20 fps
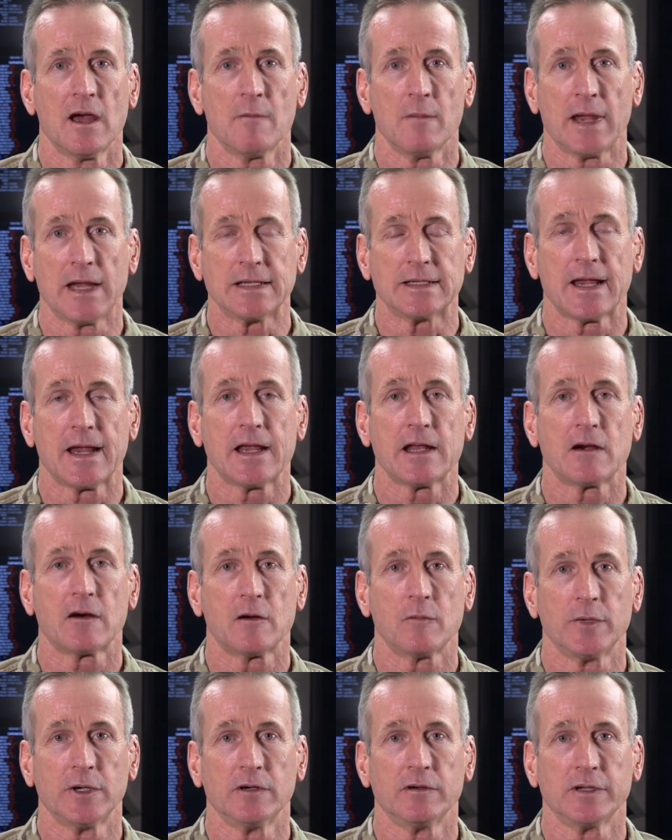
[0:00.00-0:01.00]
maintain our
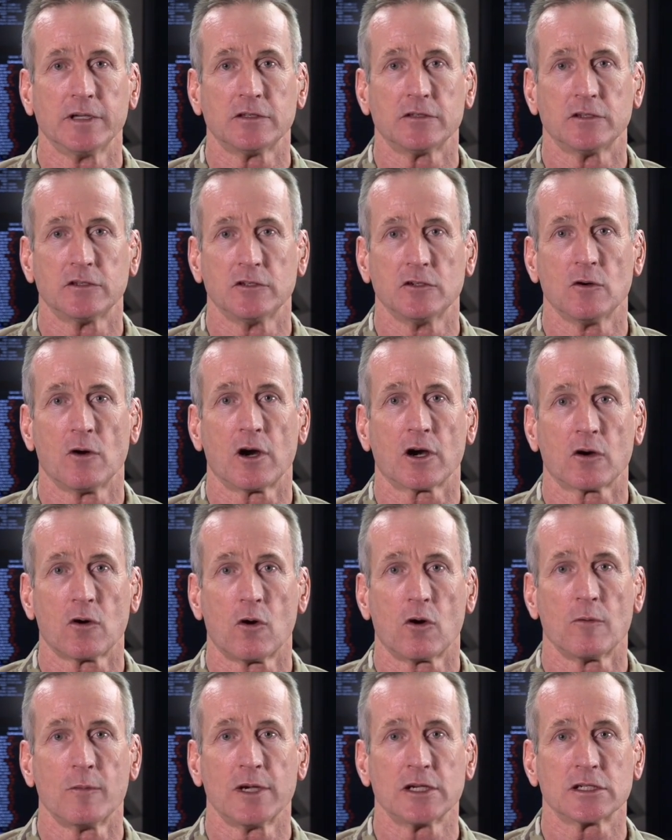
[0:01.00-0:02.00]
ability to do our
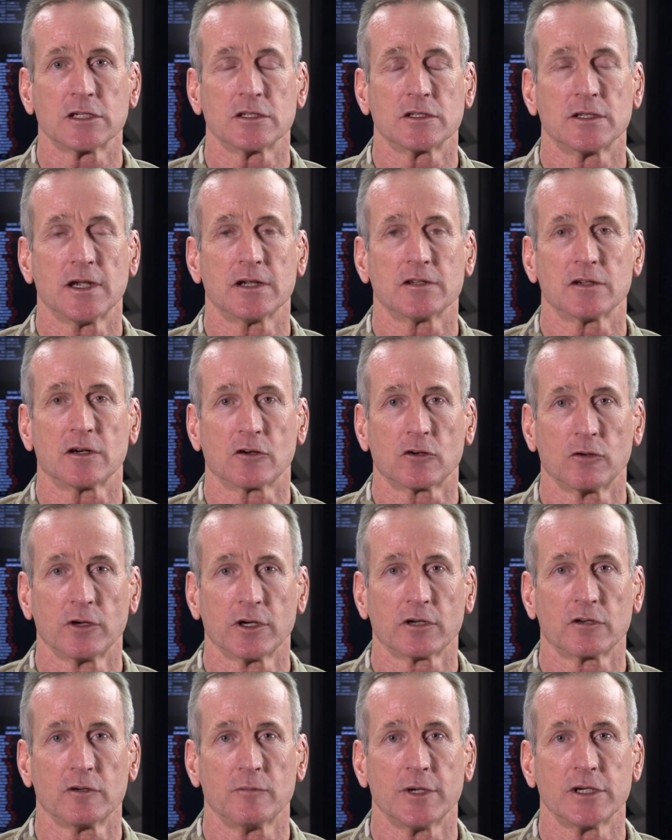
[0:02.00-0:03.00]
core mission sets, our
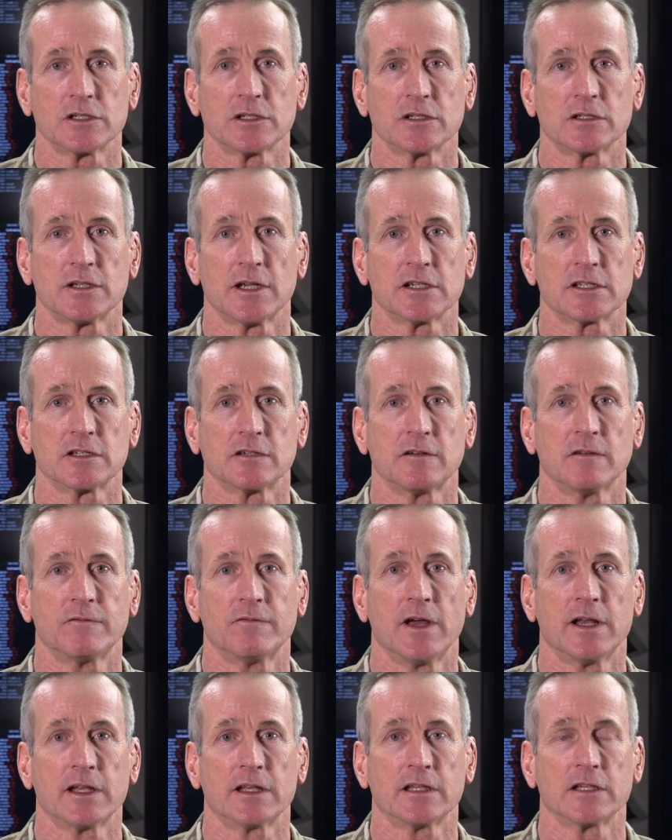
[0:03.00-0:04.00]
critical mission sets of
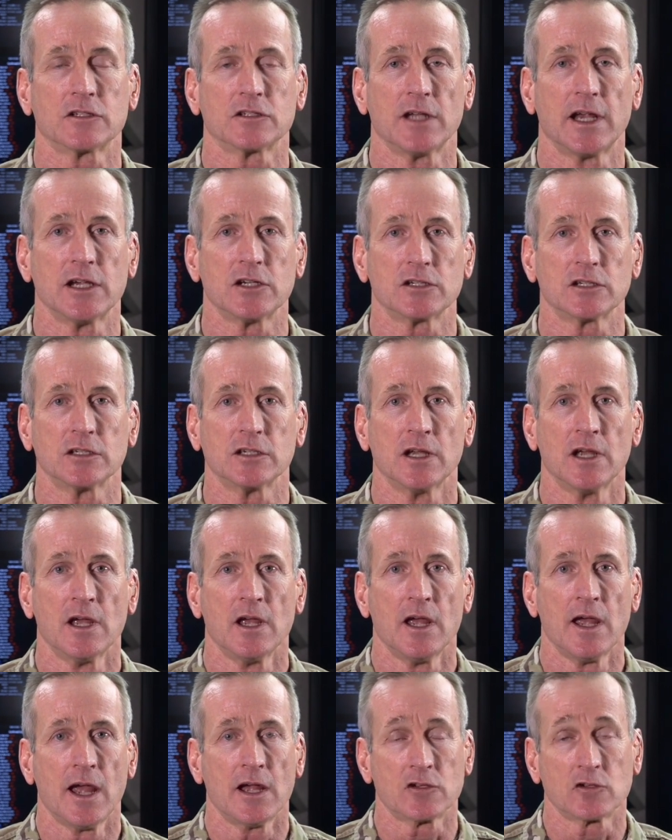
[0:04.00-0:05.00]
defending this nation.
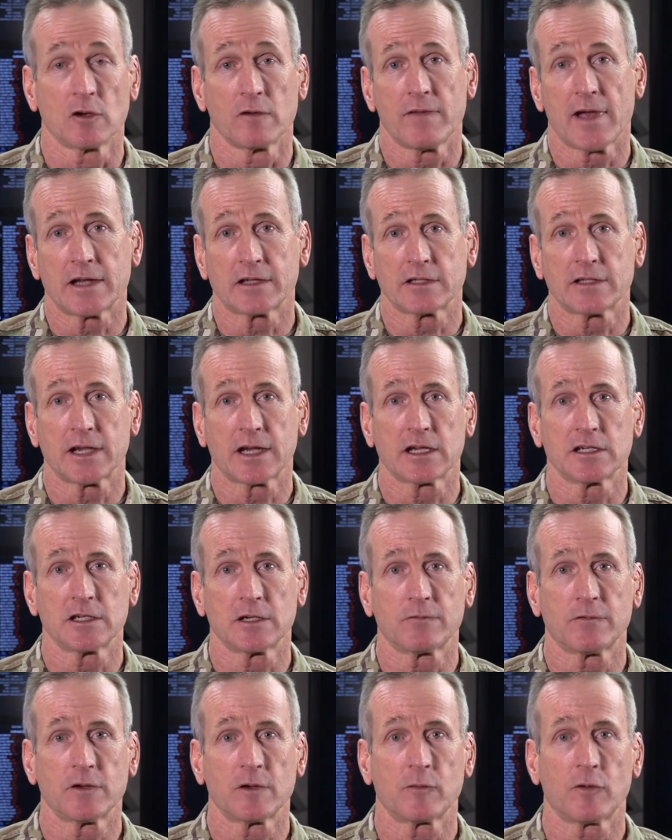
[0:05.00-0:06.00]
And so we've had to take a
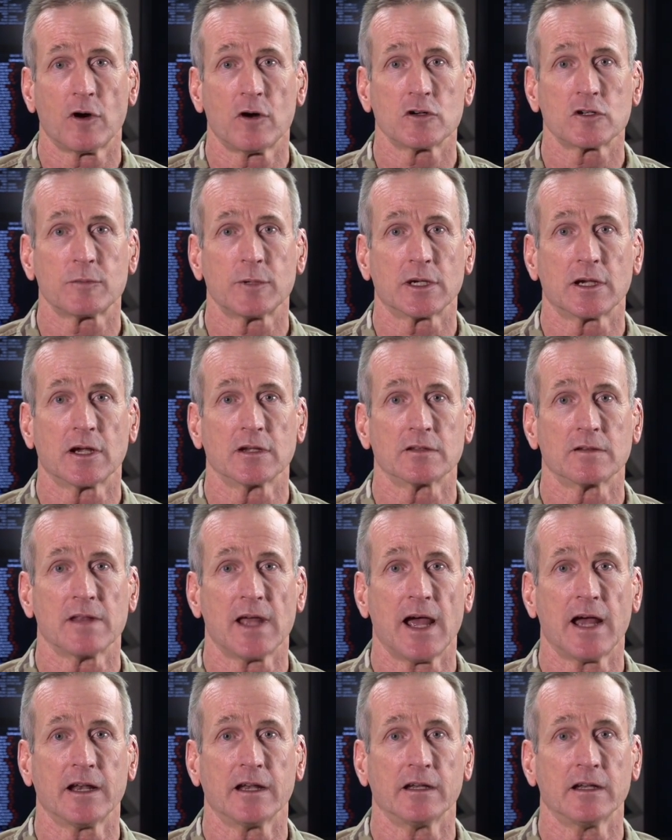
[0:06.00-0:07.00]
different approach because of
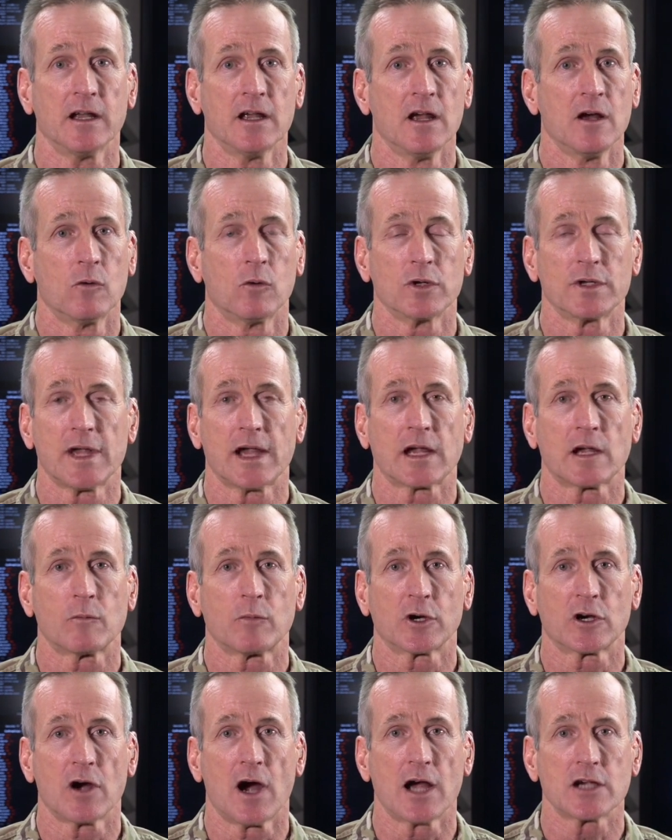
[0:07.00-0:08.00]
that. And we're taking
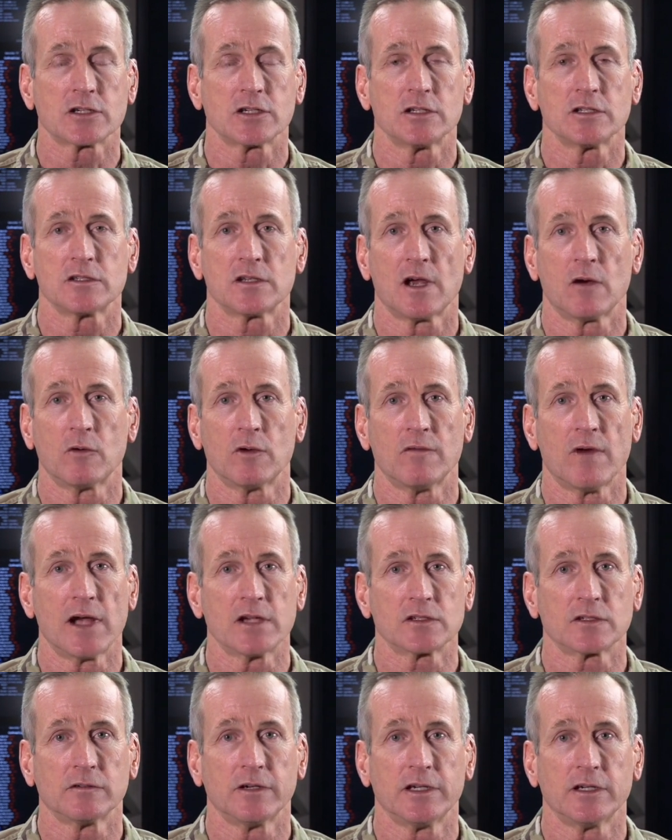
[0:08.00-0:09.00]
precautions. Uh, we've
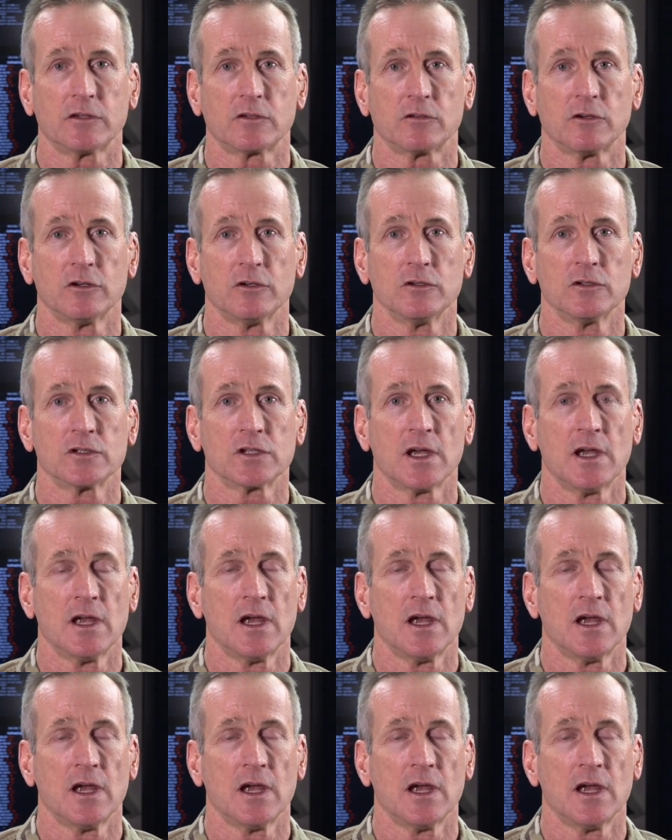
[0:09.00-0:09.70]
isolated crews.